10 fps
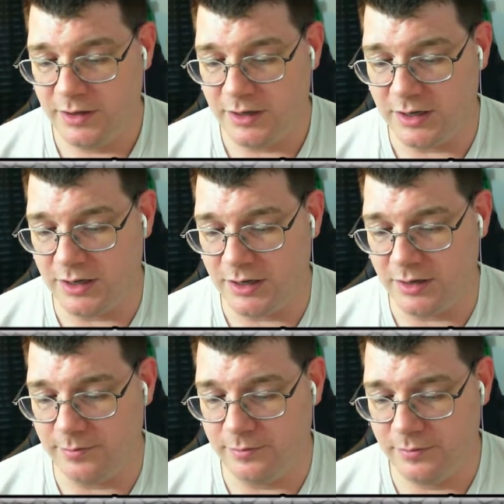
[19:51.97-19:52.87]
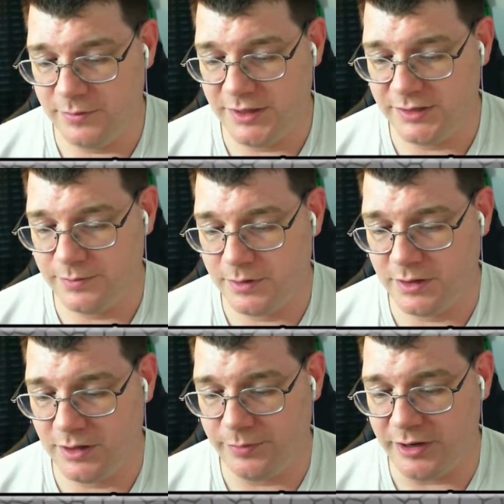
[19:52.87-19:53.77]
Um, this
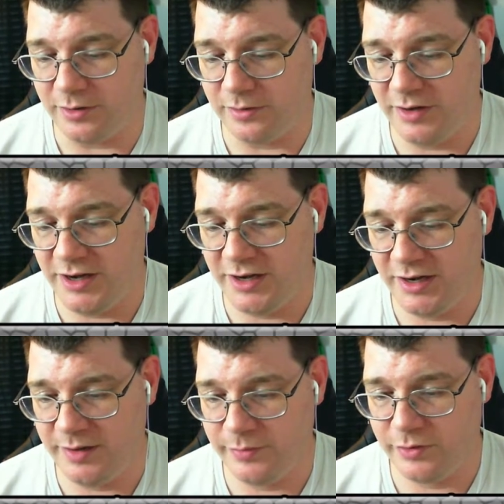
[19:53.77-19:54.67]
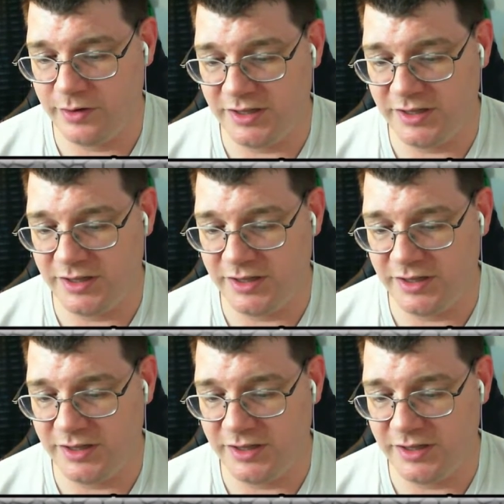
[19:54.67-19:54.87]
one we don't need anymore.